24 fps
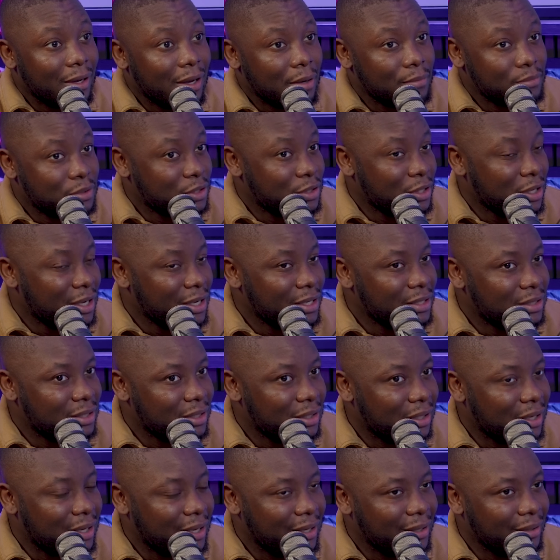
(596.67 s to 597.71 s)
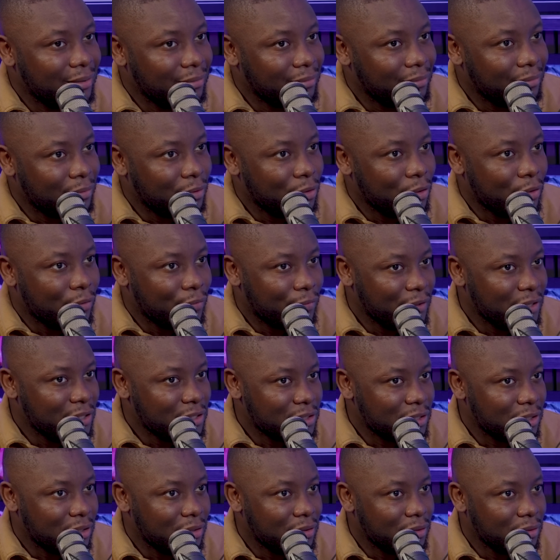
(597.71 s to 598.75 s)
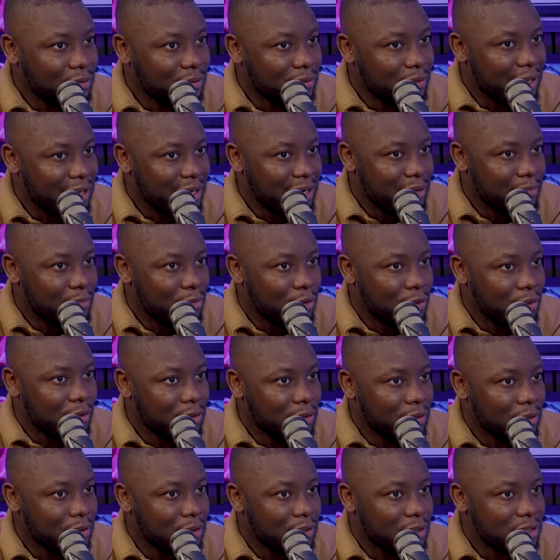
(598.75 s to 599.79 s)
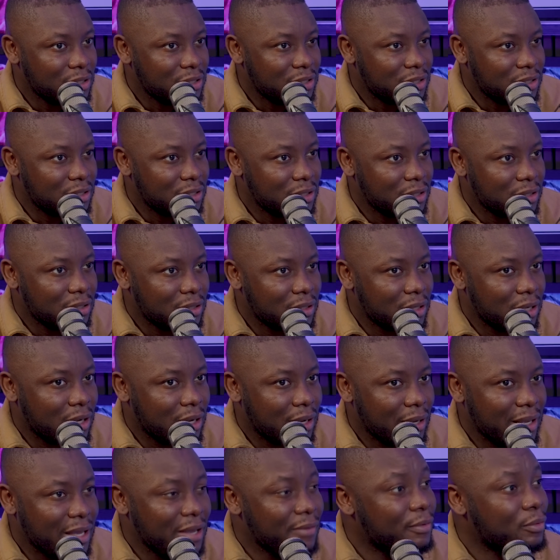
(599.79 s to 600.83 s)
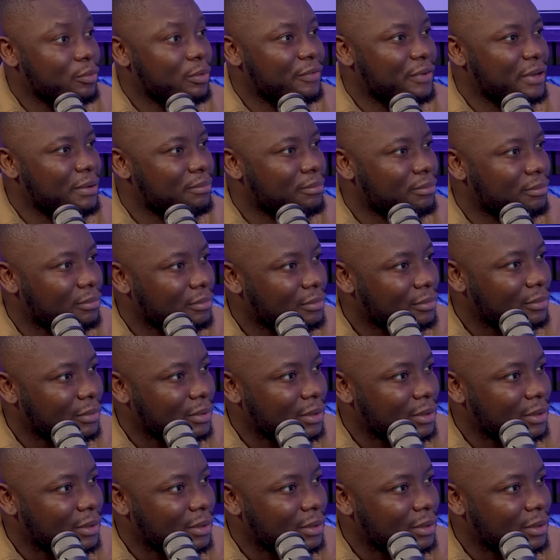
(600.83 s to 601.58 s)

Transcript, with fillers: I'm starting to like not think so anymore because even with him,